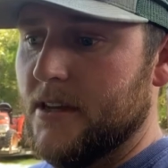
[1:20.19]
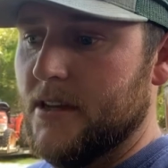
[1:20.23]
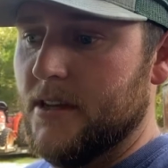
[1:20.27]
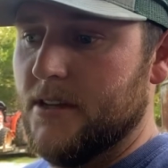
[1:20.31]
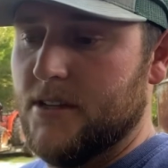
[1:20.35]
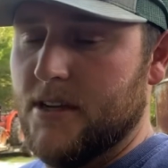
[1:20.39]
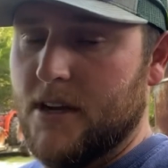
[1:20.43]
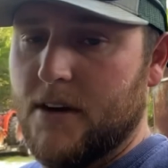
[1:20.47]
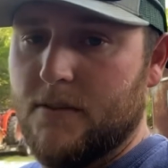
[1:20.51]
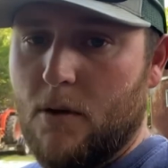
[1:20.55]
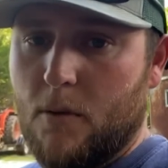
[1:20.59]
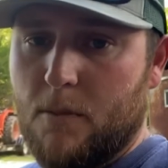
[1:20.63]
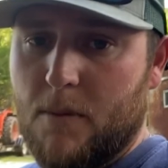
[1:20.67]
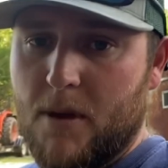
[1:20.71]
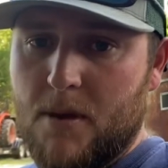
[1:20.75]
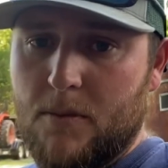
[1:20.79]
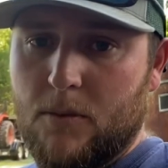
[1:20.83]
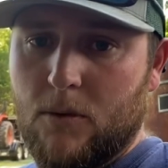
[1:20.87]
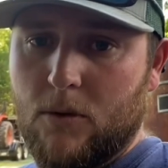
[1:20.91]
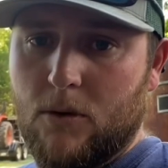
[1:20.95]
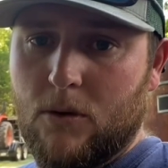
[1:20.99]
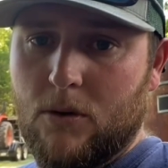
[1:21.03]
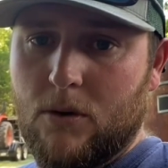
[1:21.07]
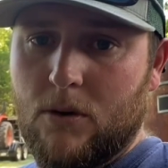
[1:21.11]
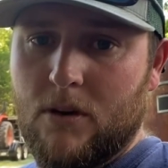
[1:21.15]
several
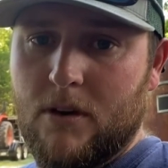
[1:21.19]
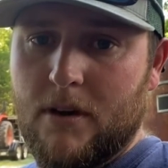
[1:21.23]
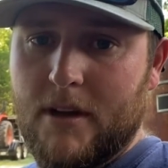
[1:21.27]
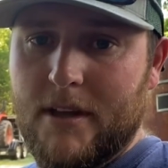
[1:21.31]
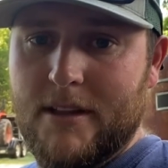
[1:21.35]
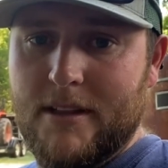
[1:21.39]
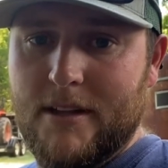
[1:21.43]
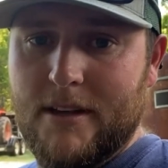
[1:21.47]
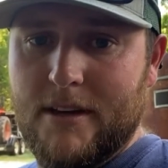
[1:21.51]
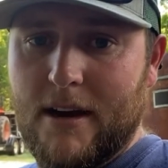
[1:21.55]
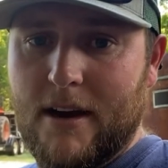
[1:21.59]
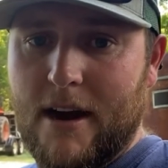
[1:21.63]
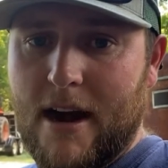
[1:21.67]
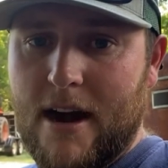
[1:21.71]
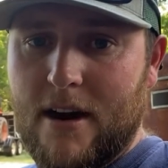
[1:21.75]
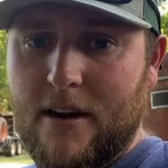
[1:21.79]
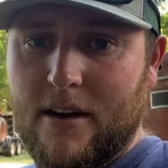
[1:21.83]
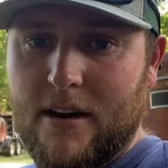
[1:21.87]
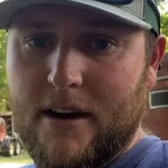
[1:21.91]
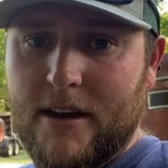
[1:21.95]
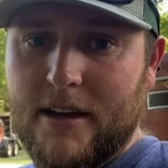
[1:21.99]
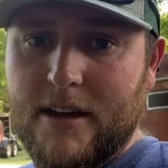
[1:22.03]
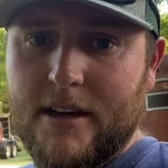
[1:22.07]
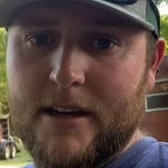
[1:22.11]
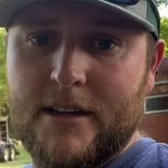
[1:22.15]
people in the
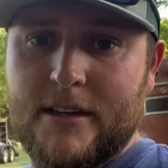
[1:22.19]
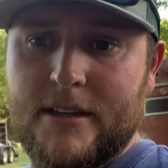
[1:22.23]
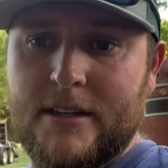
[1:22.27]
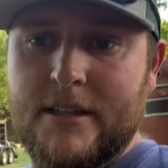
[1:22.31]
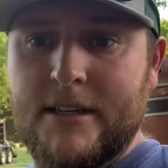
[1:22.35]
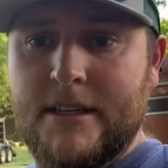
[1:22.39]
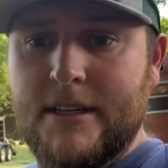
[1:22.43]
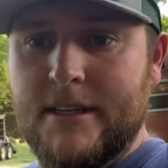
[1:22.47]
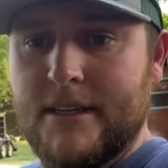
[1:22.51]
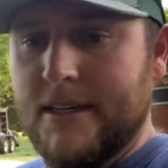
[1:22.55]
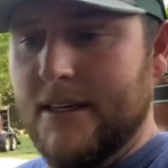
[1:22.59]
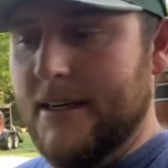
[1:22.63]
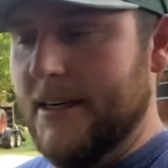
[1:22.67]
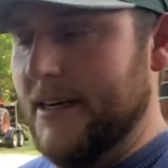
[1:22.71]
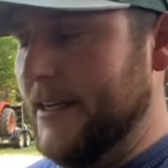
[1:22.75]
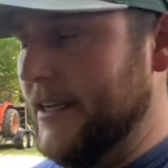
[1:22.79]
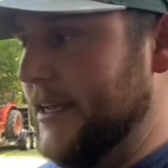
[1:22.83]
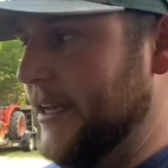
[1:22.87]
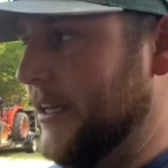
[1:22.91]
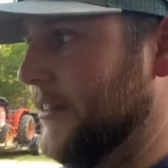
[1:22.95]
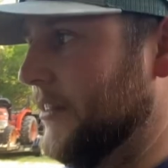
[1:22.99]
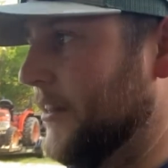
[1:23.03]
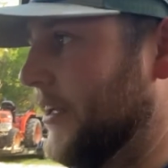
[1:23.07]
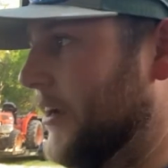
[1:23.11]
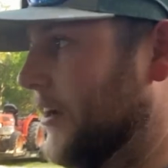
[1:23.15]
area. Getting their